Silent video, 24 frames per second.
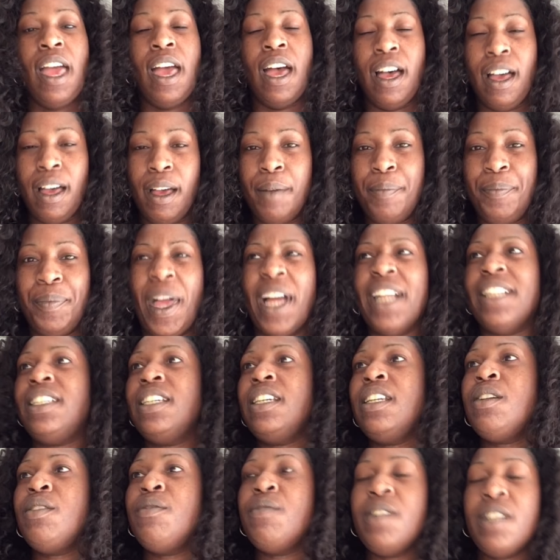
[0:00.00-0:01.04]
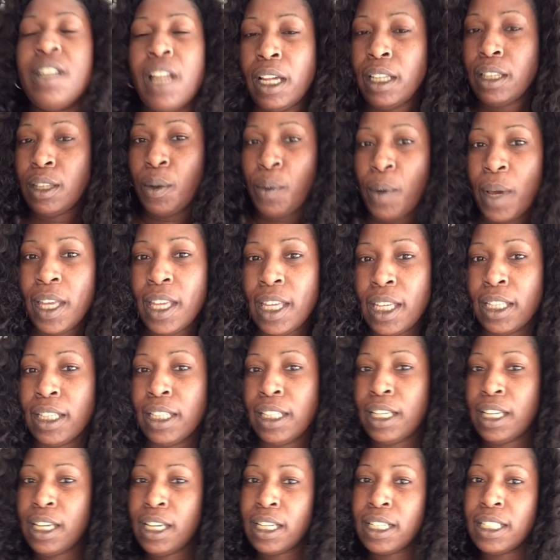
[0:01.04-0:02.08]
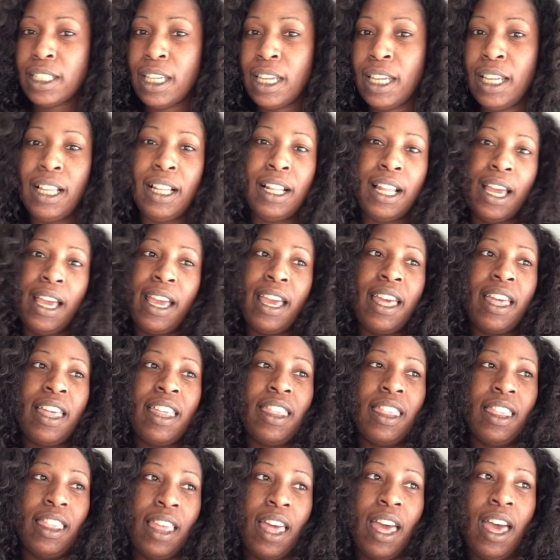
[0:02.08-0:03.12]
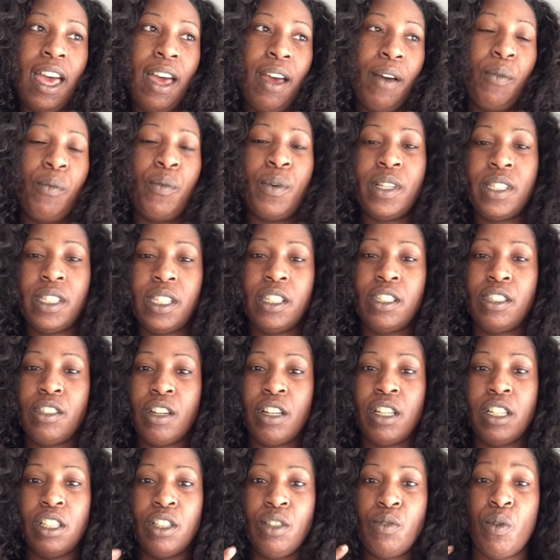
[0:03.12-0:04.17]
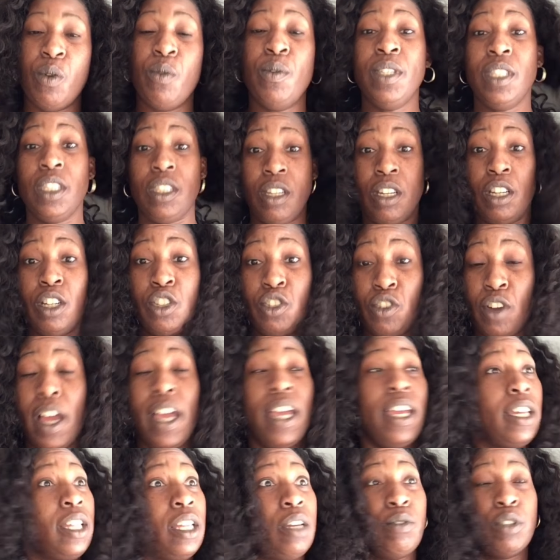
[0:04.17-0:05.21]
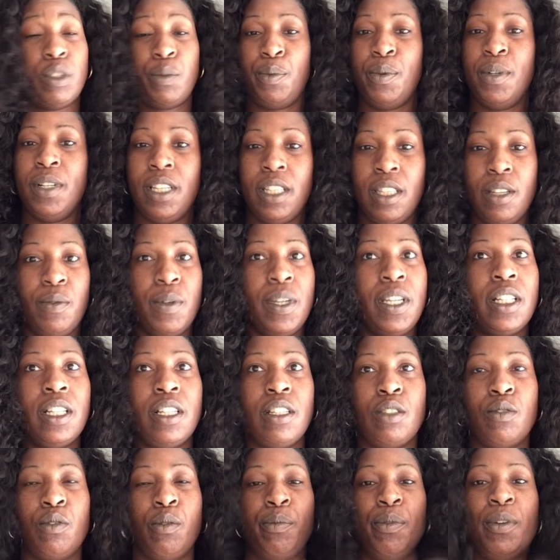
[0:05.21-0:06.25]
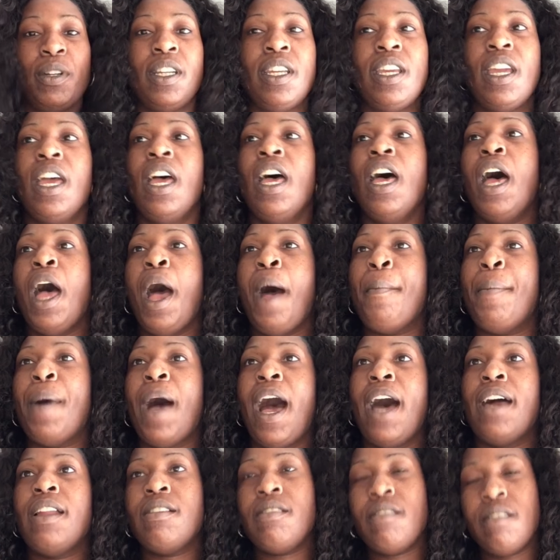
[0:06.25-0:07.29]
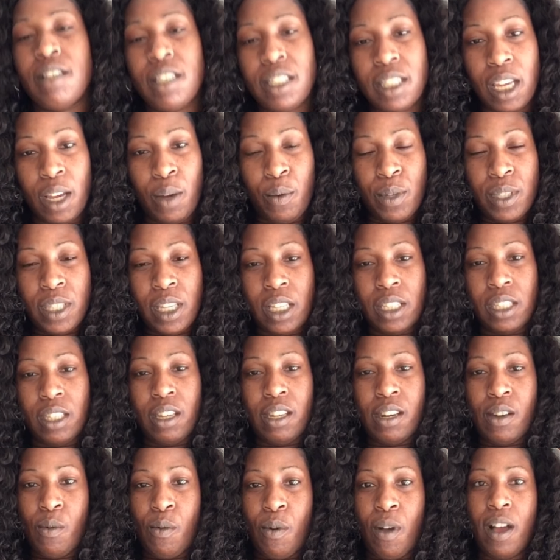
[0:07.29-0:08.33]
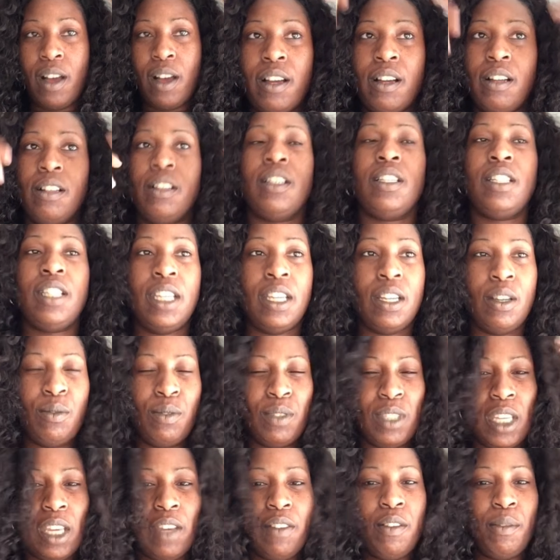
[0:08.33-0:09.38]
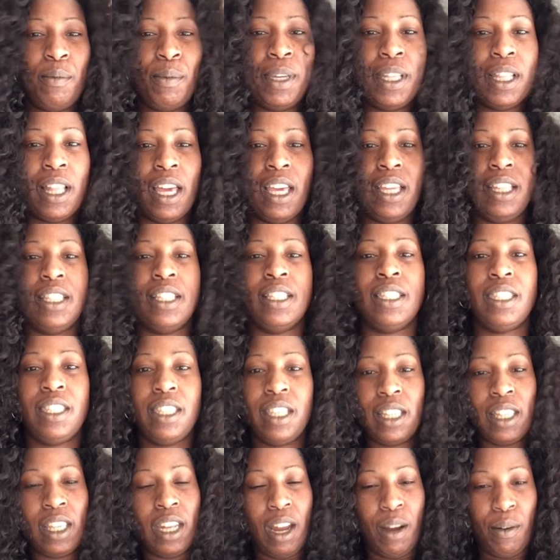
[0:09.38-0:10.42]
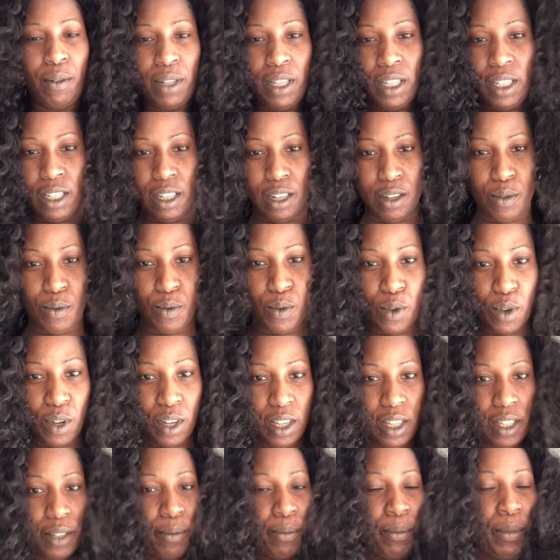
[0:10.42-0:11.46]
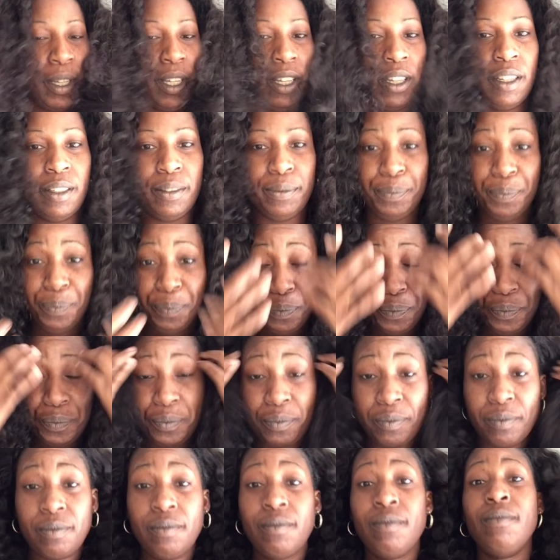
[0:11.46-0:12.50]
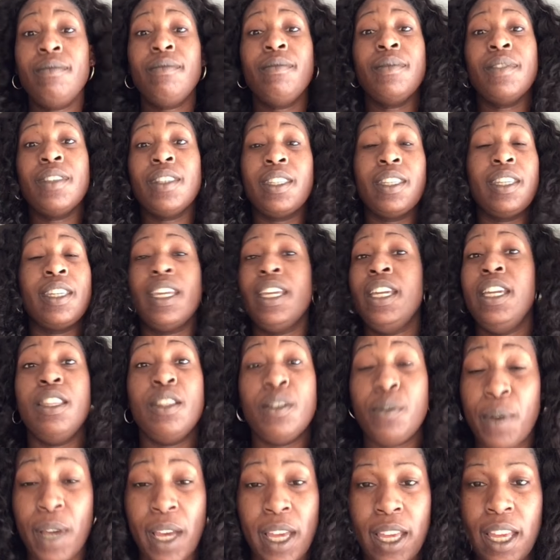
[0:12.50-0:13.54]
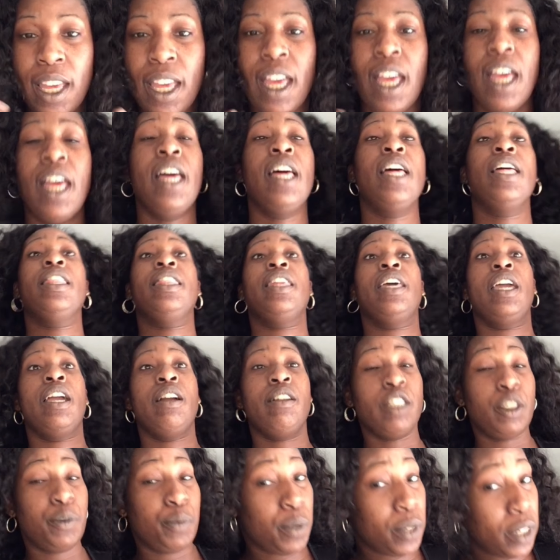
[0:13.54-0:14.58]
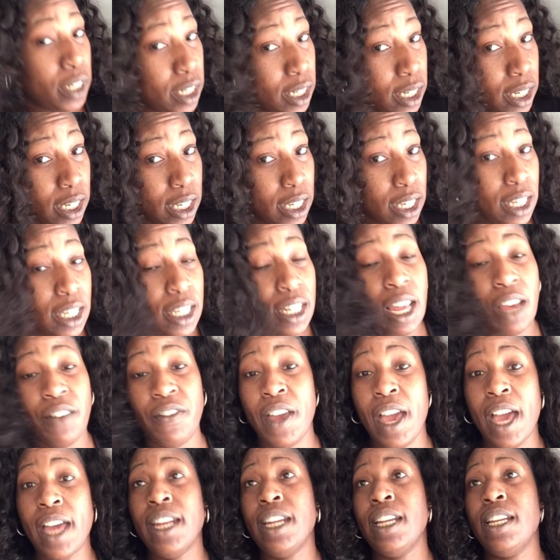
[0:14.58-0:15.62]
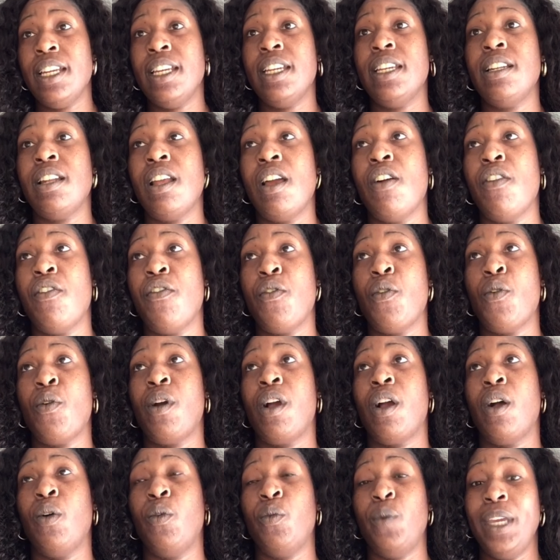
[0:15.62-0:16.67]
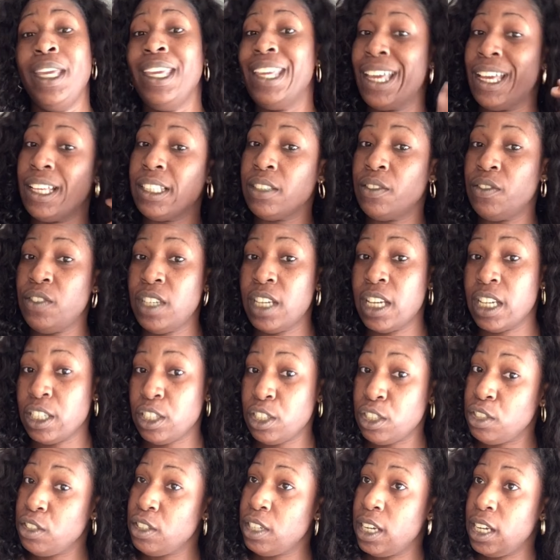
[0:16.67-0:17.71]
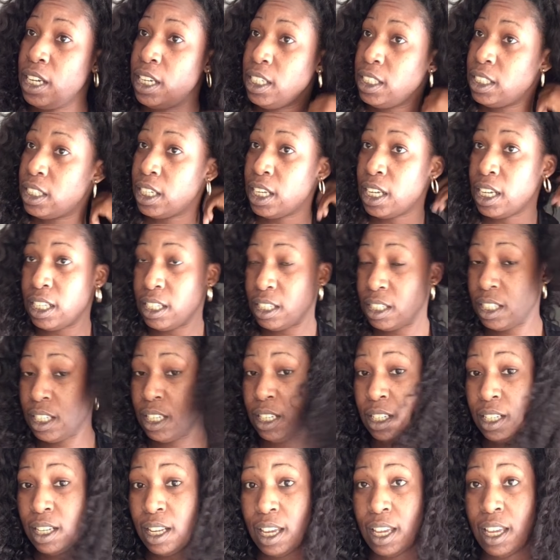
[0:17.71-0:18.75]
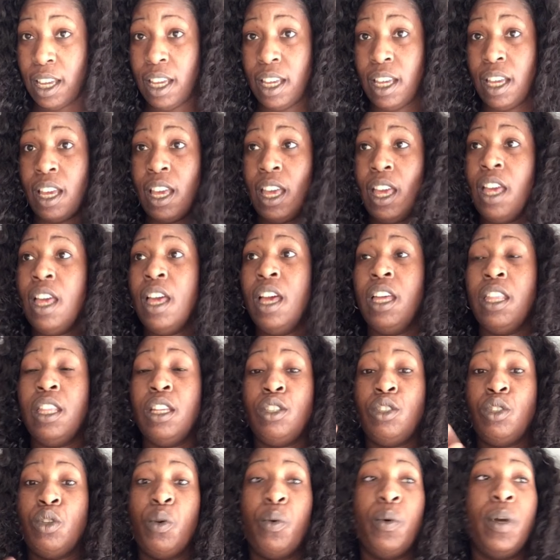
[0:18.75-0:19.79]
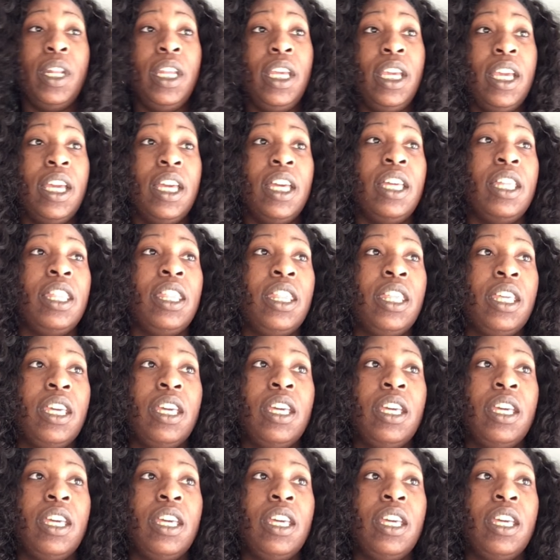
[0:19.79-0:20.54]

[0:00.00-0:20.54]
I didn't really like the way it looked like that once it started drying. It was pretty, the ringlets were pretty, but I don't know, it's like once I started curling it, it was giving me like this look that I really didn't want. But either way, the hair is pretty good. I've had it in for a week as of yesterday. Today is Sunday the 20th.